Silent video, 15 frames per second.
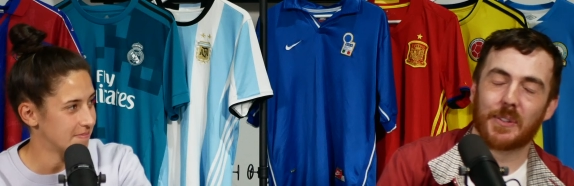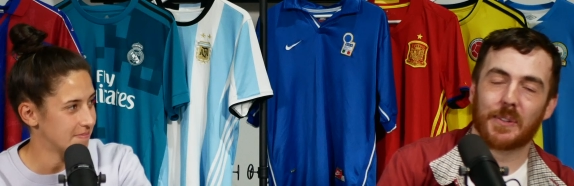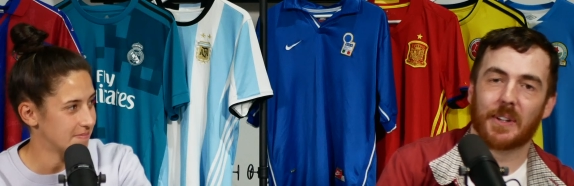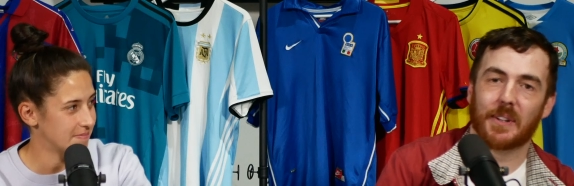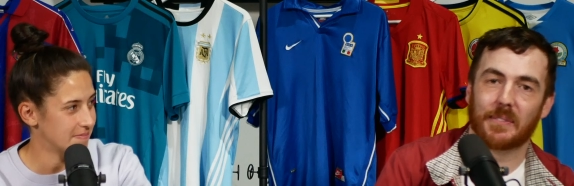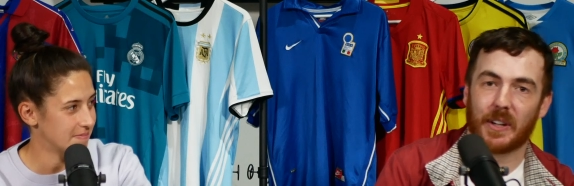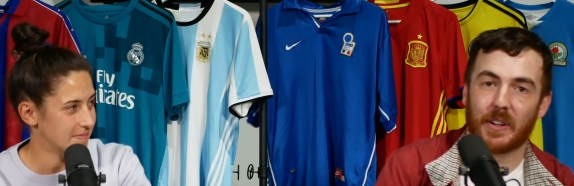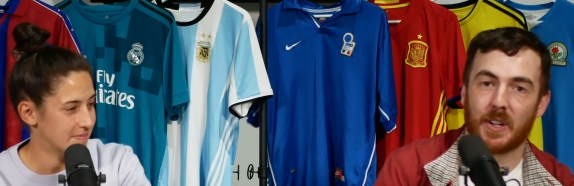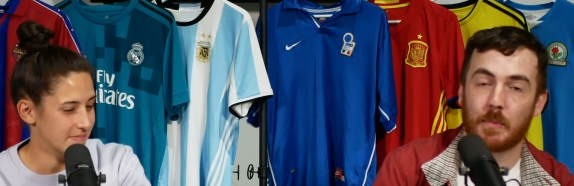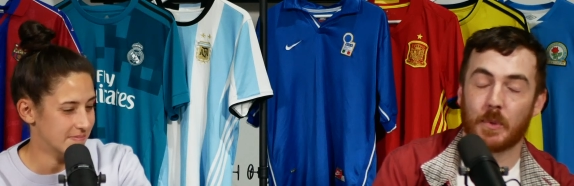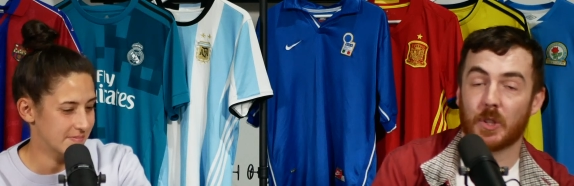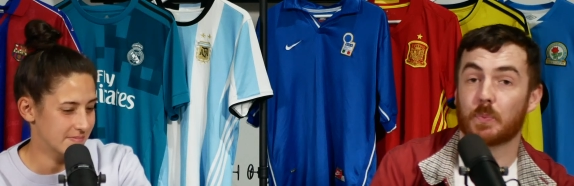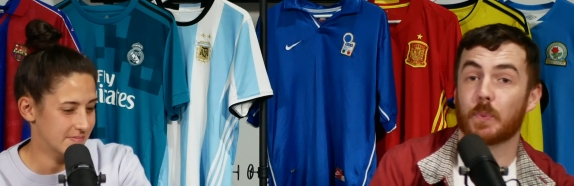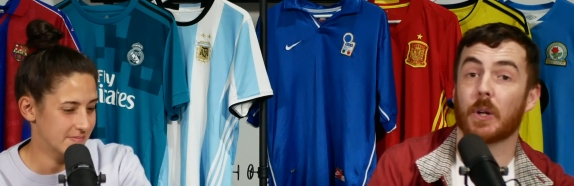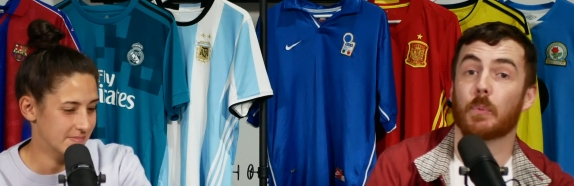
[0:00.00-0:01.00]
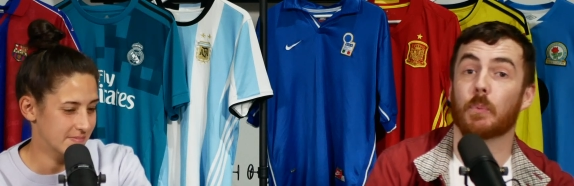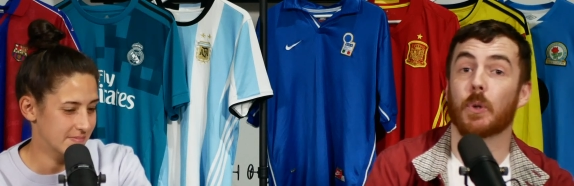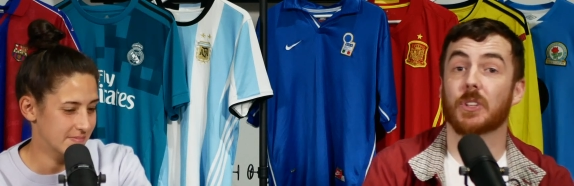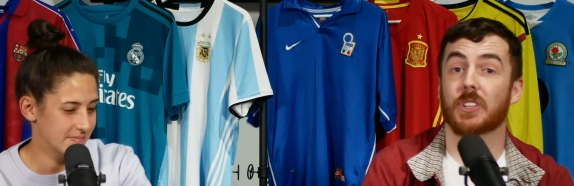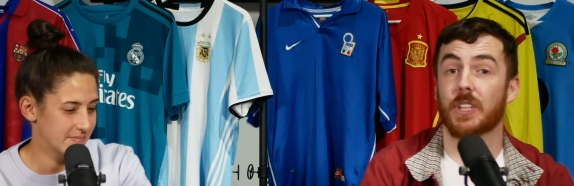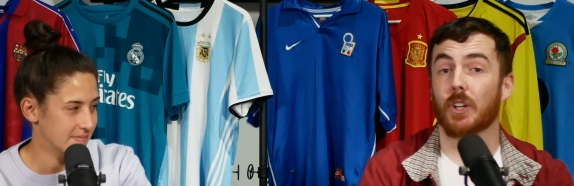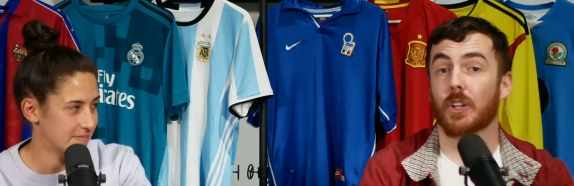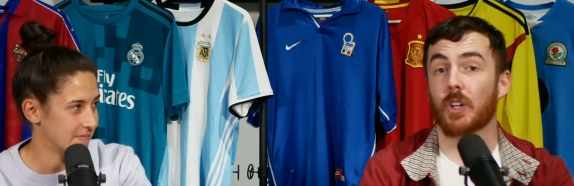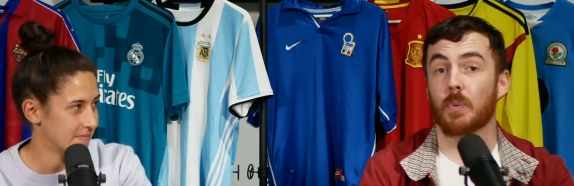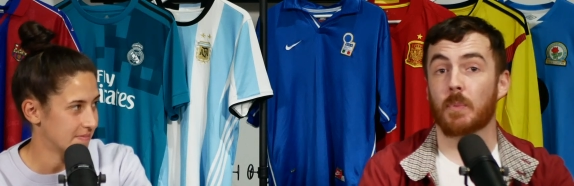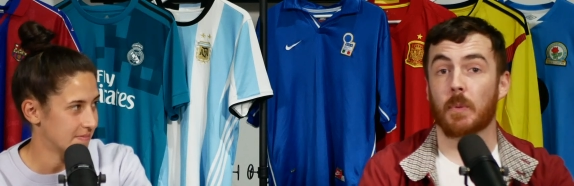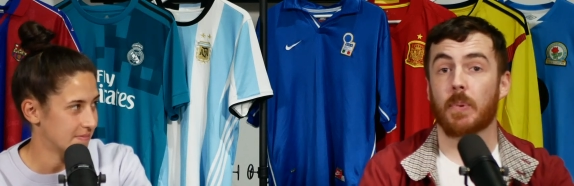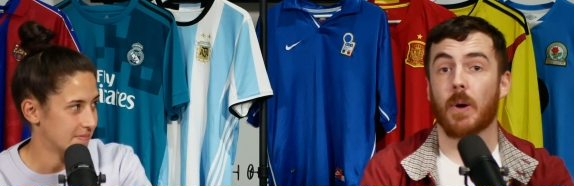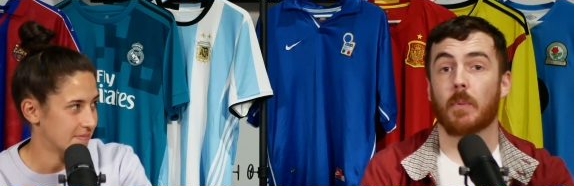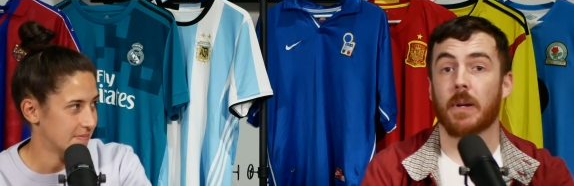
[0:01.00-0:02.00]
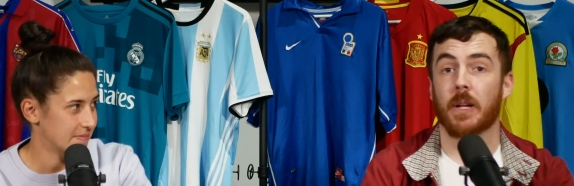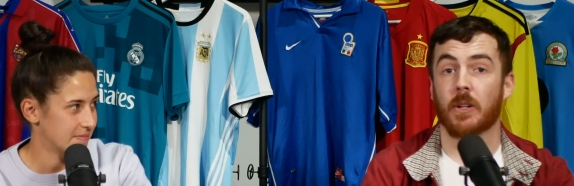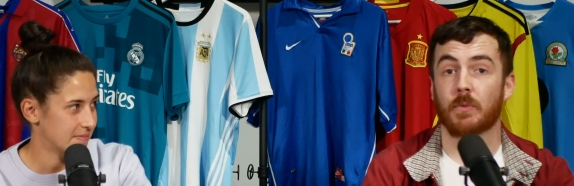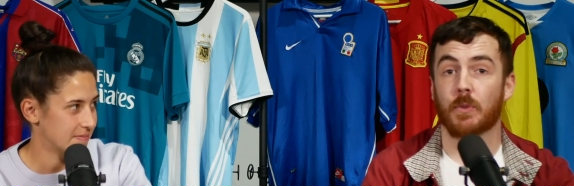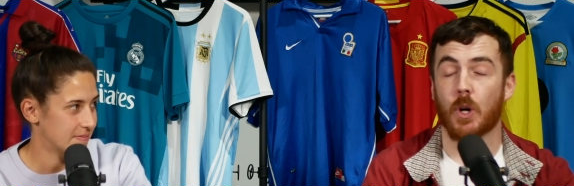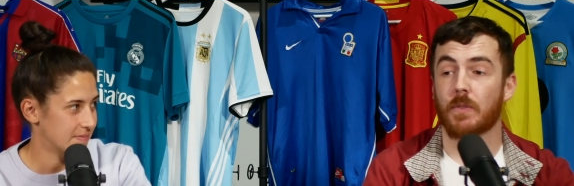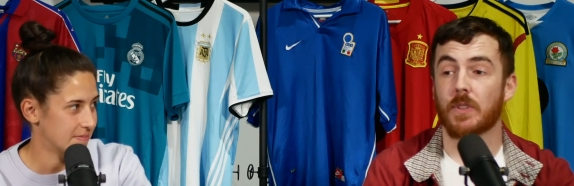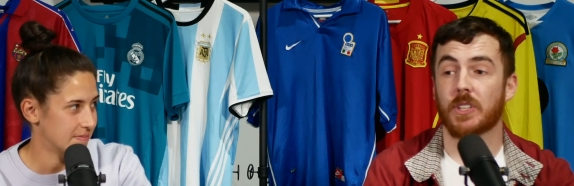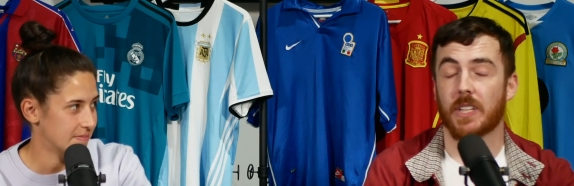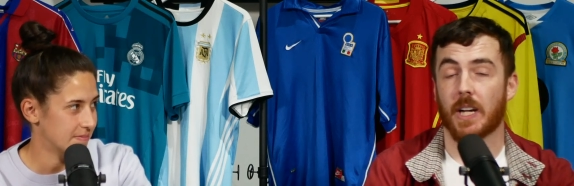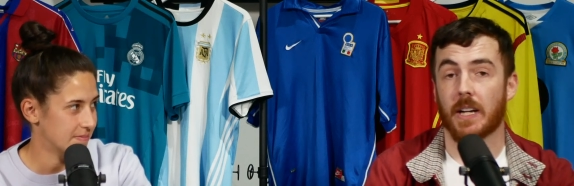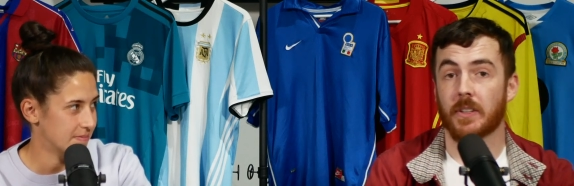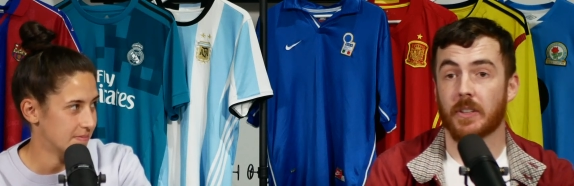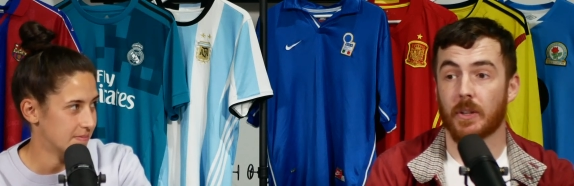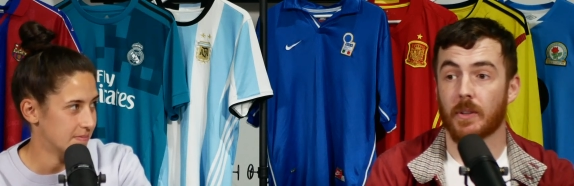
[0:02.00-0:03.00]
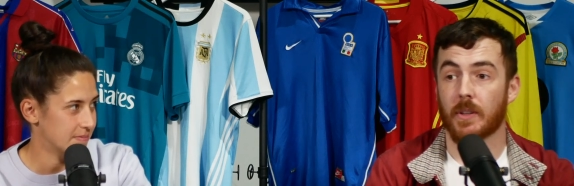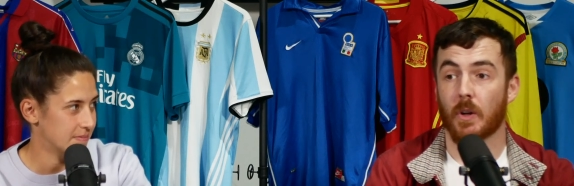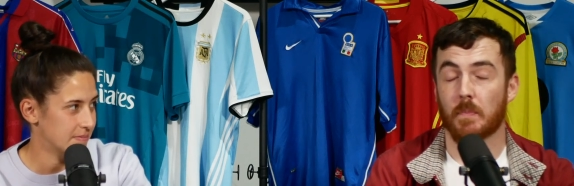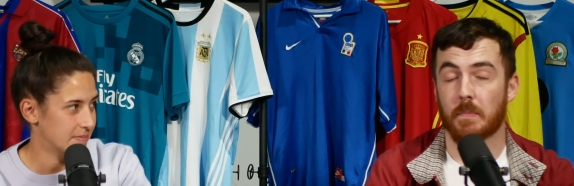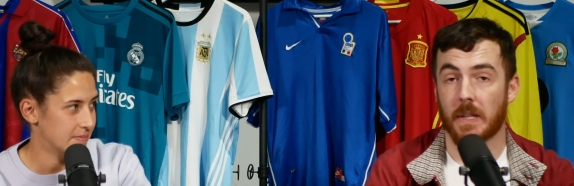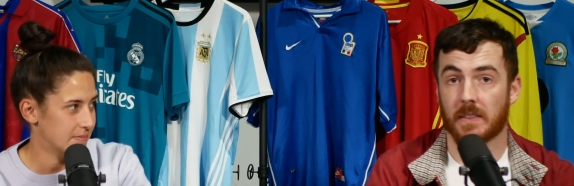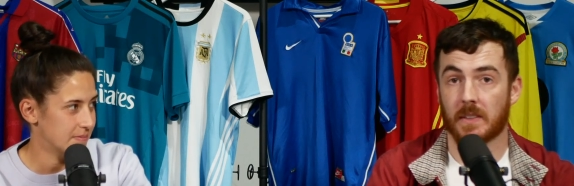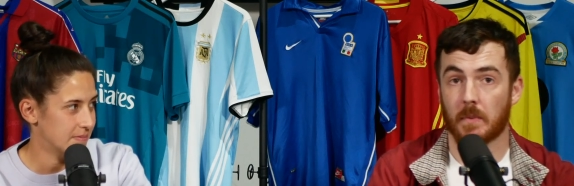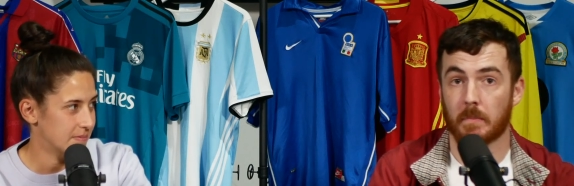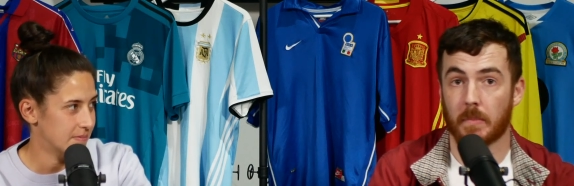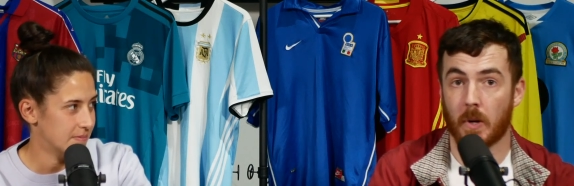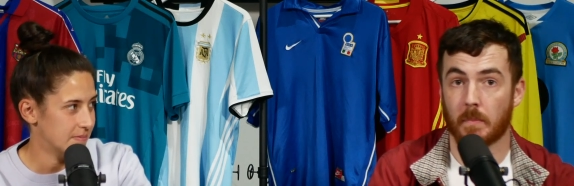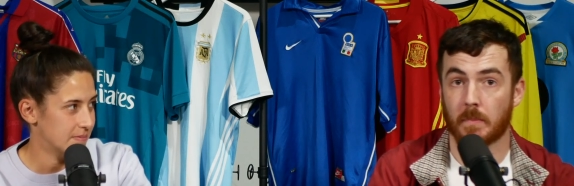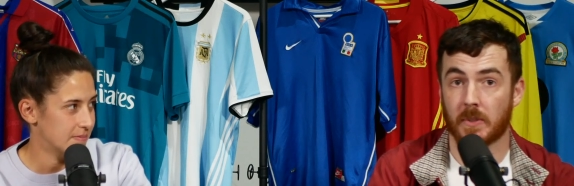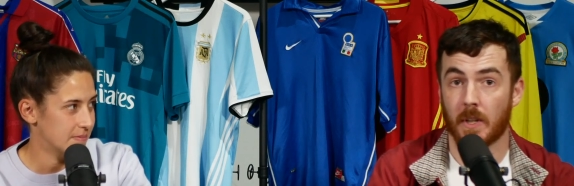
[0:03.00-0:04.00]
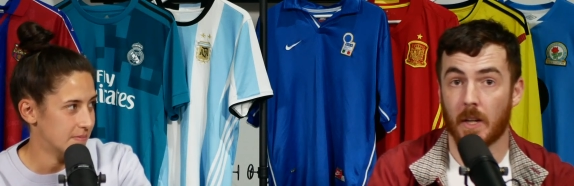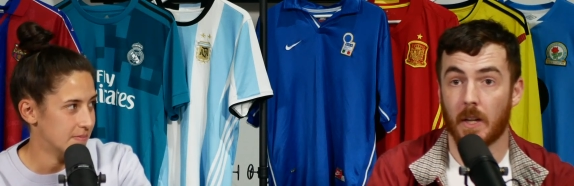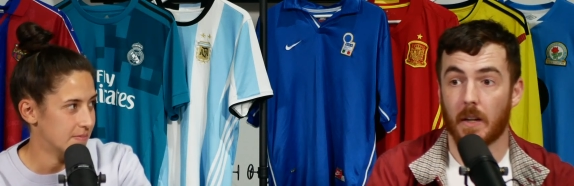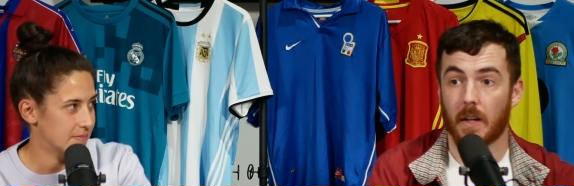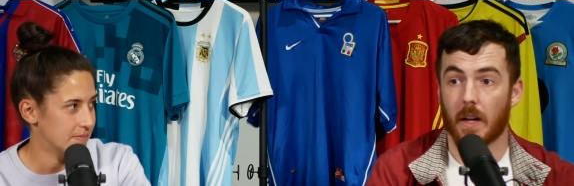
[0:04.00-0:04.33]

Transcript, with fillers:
Speaker 1: you very much. We'll still come and pop in on Rovers Chat and do little bits and bobs,